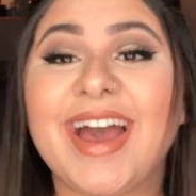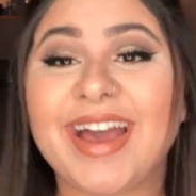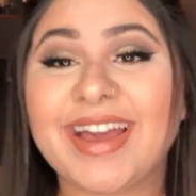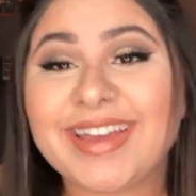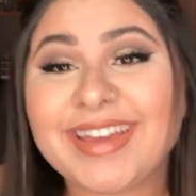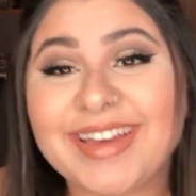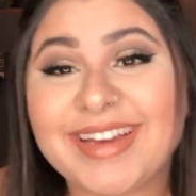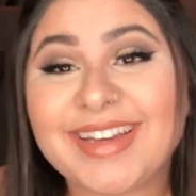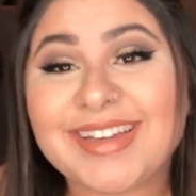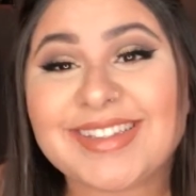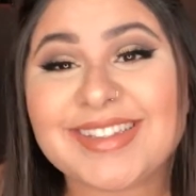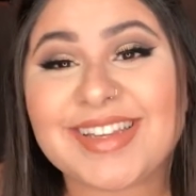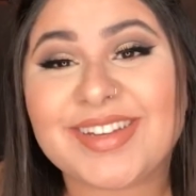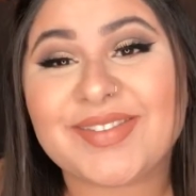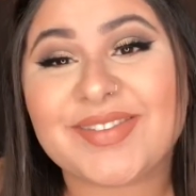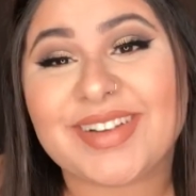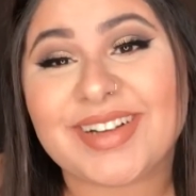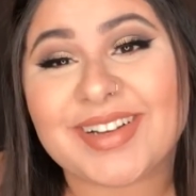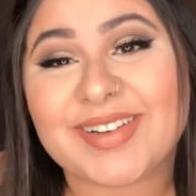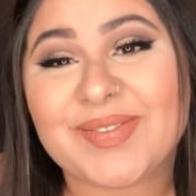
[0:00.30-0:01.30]
guys, and
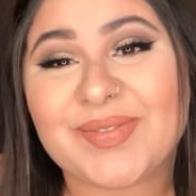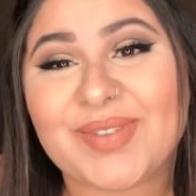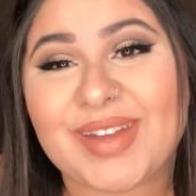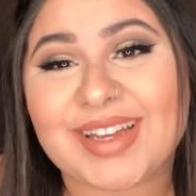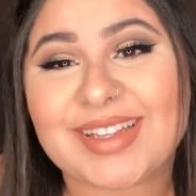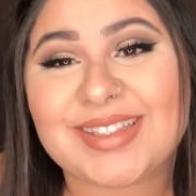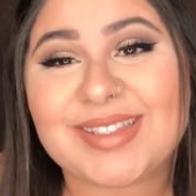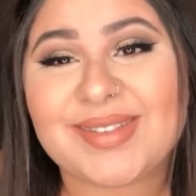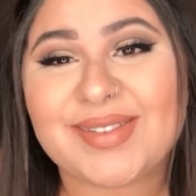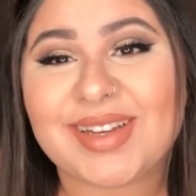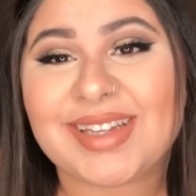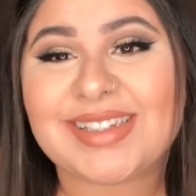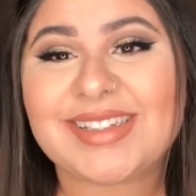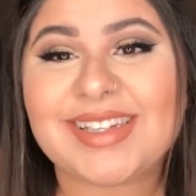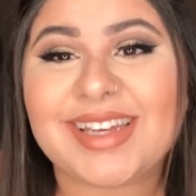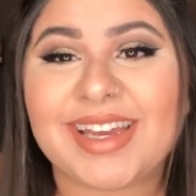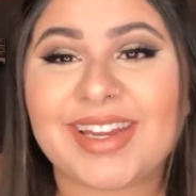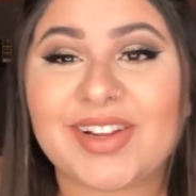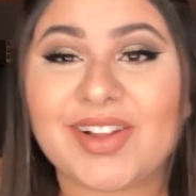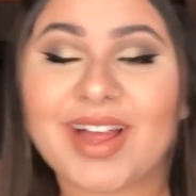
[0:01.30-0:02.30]
welcome back to my
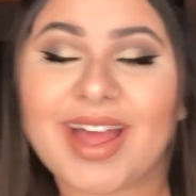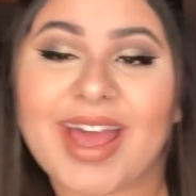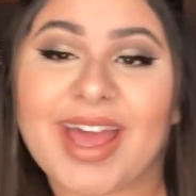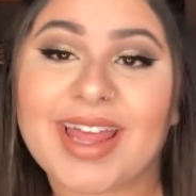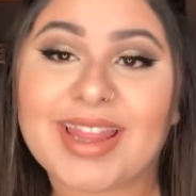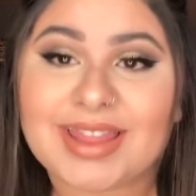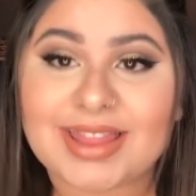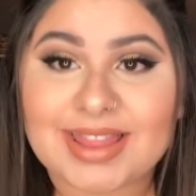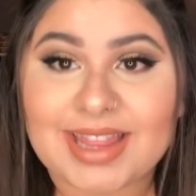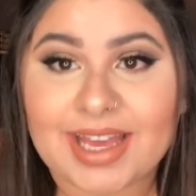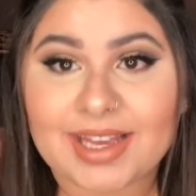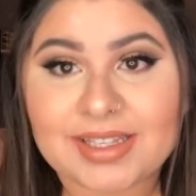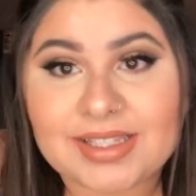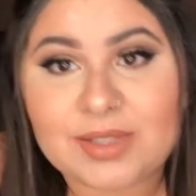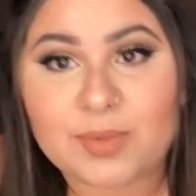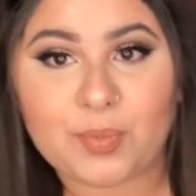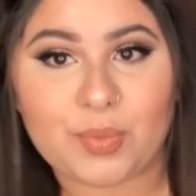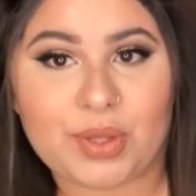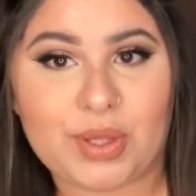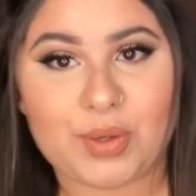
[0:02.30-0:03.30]
channel at Lex
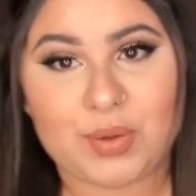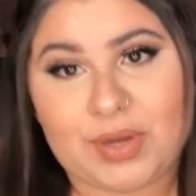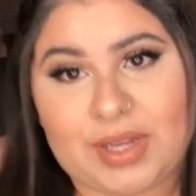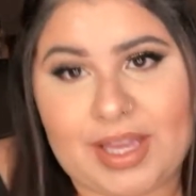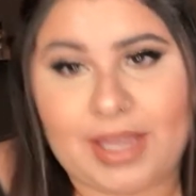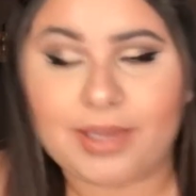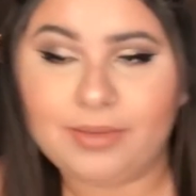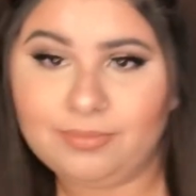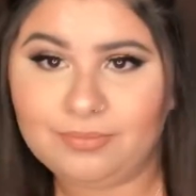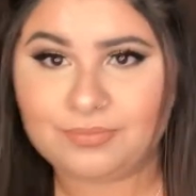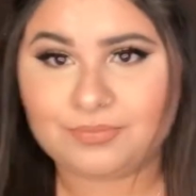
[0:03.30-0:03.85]
Beauty.